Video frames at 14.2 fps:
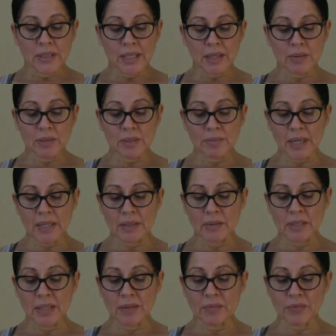Teres minor
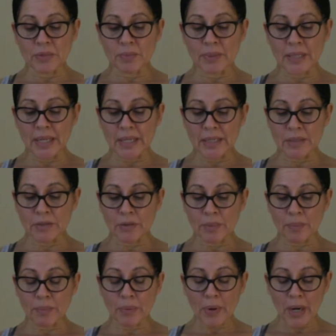and infraspinatus are
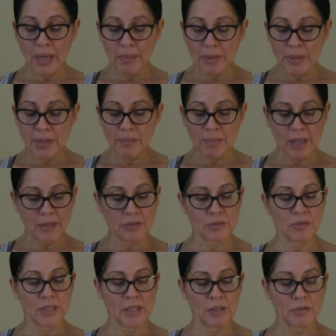the primary
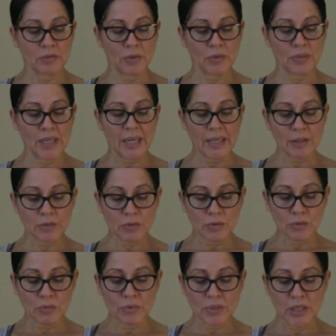muscles that control the
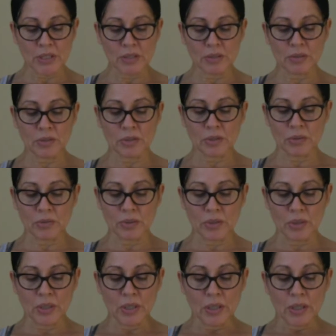external rotation of the
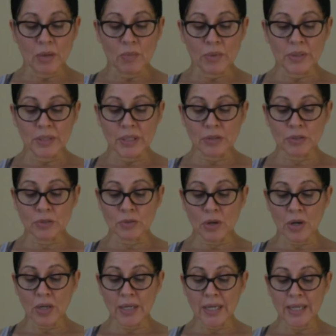shoulder. When they're
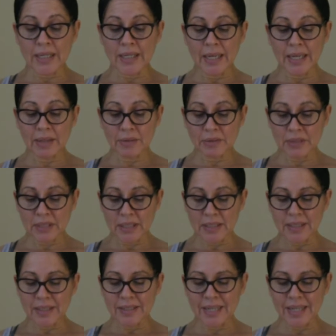strong and
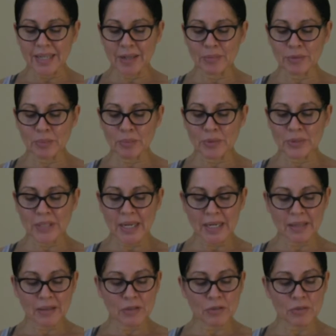healthy, they help to
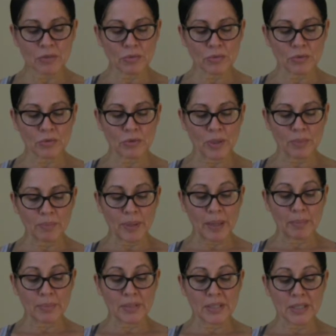protect the shoulder joint
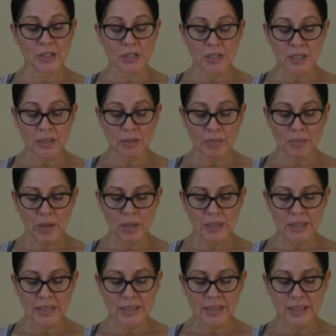by positioning the
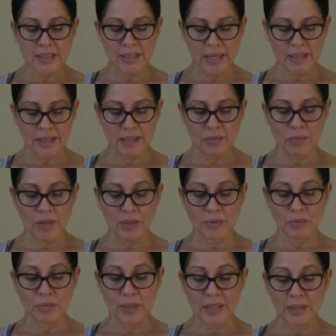ball in the socket while
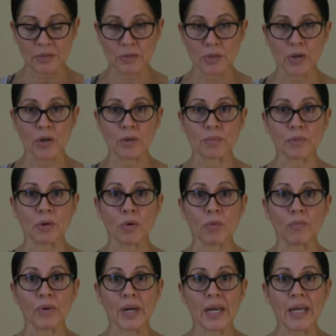you raise your arms
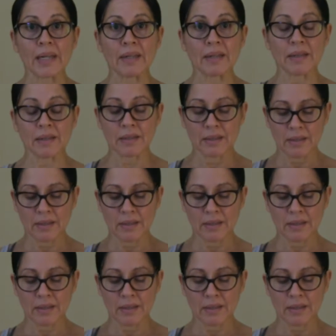overhead.